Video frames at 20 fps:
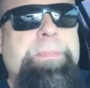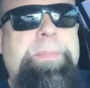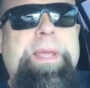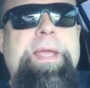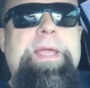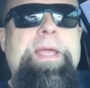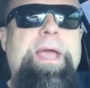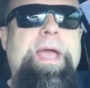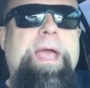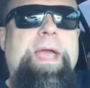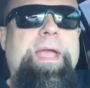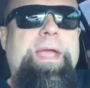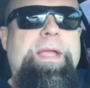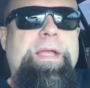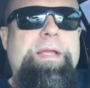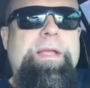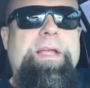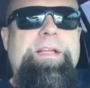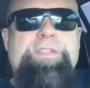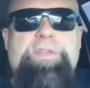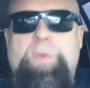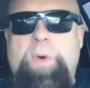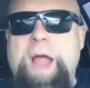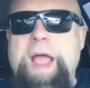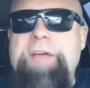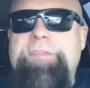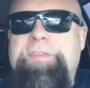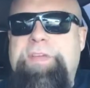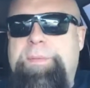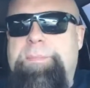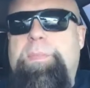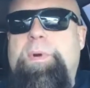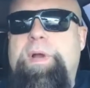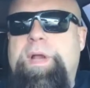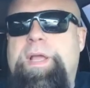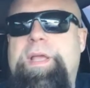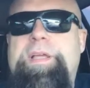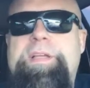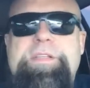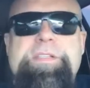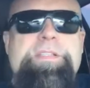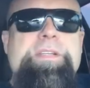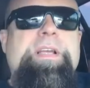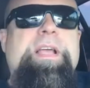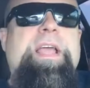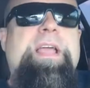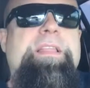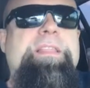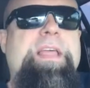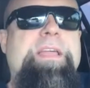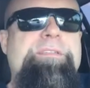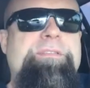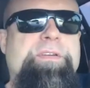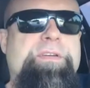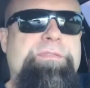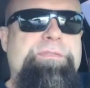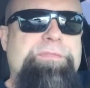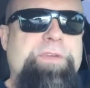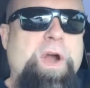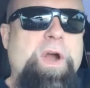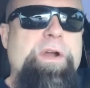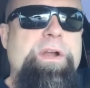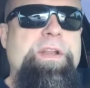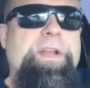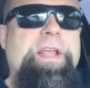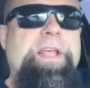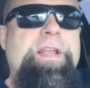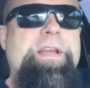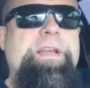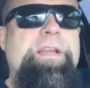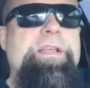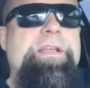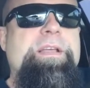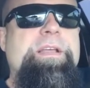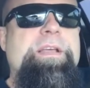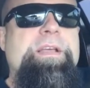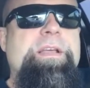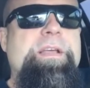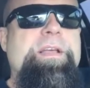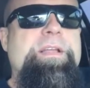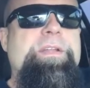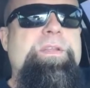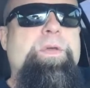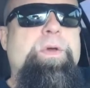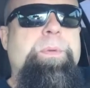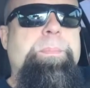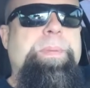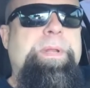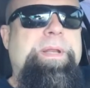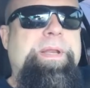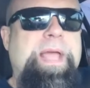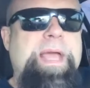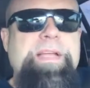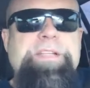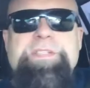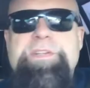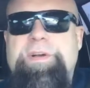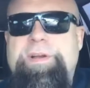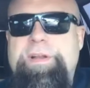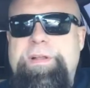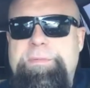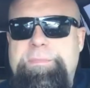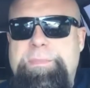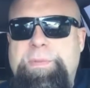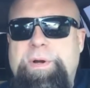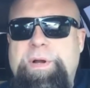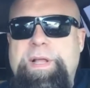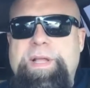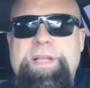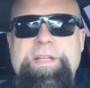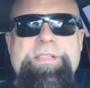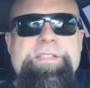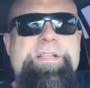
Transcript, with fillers: to be a, a traffic bridge, and they've converted it to a pedestrian bridge.